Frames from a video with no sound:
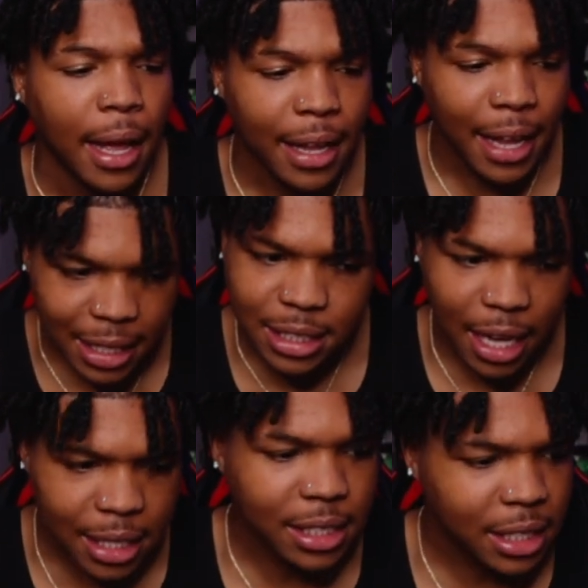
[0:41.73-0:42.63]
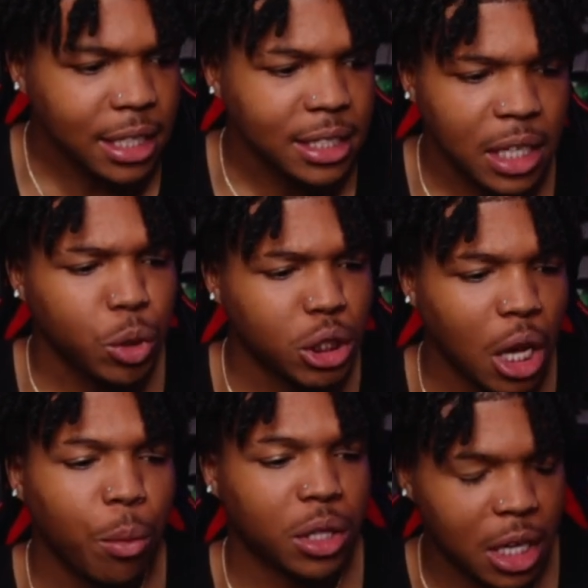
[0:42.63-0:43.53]
let's let's let's see what's
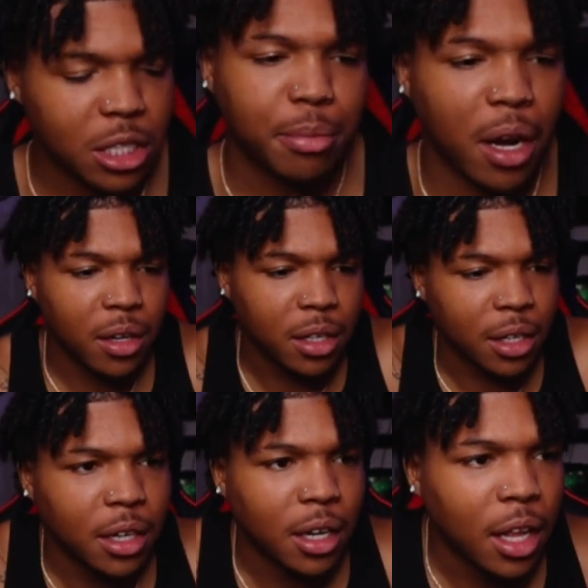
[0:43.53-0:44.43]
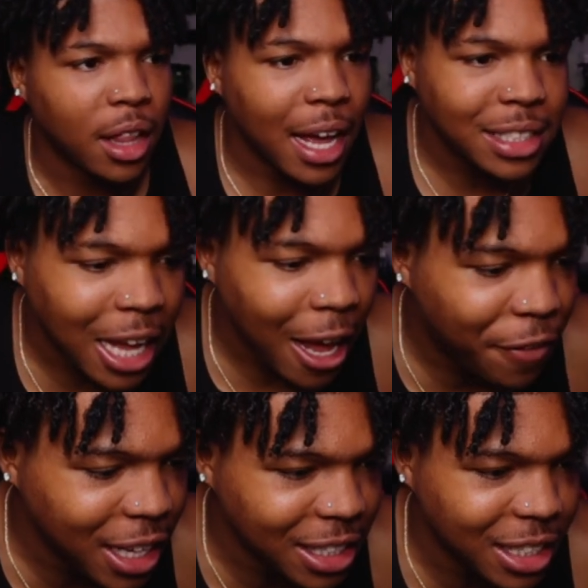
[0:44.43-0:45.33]
up with this bro let's
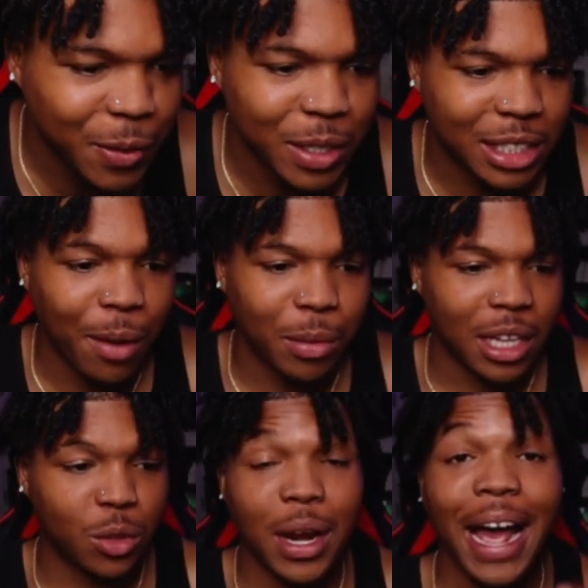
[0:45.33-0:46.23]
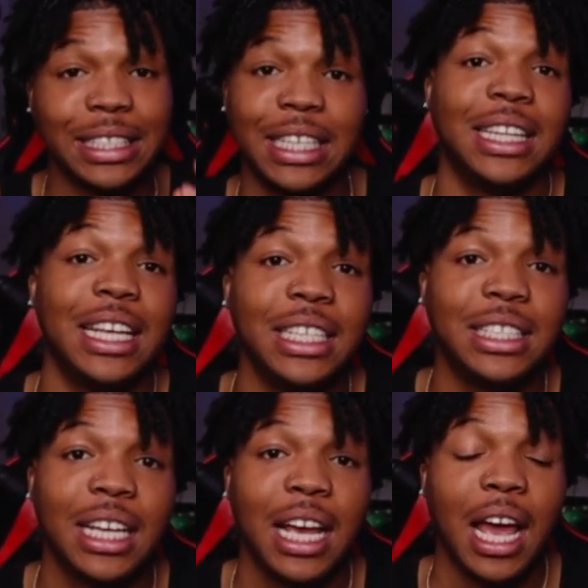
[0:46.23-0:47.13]
definitely see what's up with this when i seen this
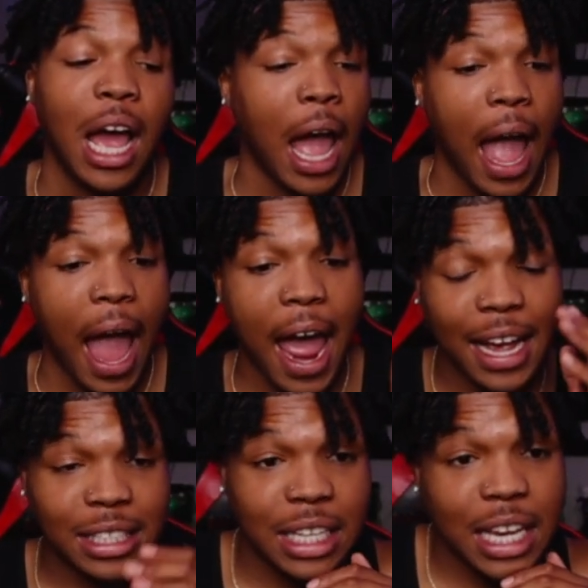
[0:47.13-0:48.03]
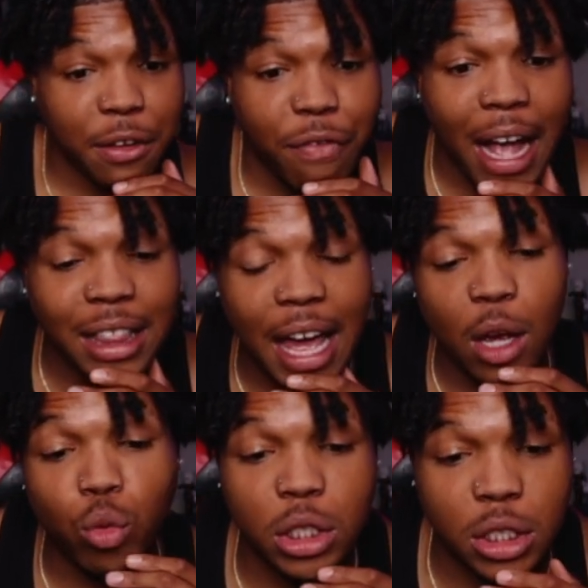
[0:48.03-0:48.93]
and i seen the fact that it
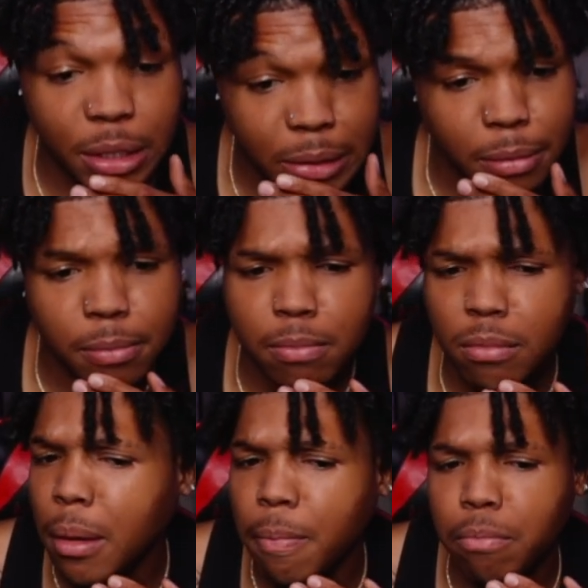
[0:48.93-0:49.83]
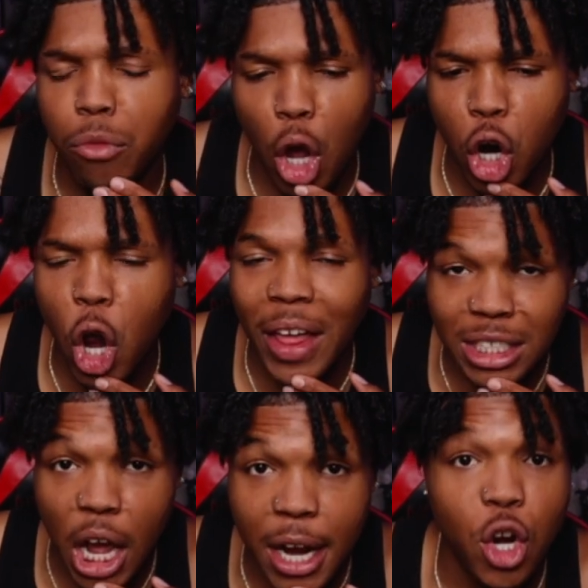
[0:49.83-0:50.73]
was a girl that's
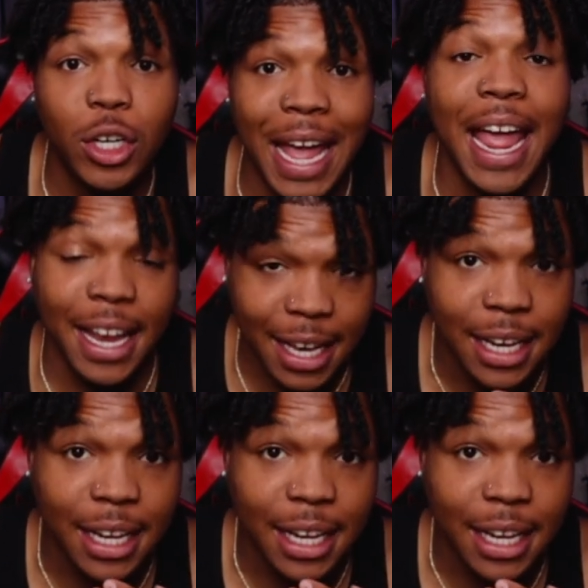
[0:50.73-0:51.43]
under 10,